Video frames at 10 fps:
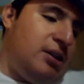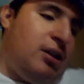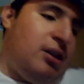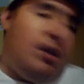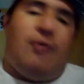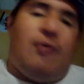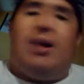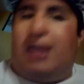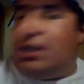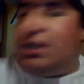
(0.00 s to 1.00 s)
They want to get
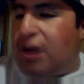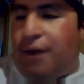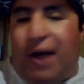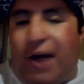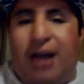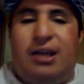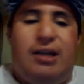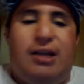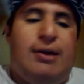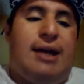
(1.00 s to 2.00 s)
the Chicago Fire. They will
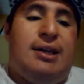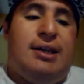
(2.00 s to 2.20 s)
get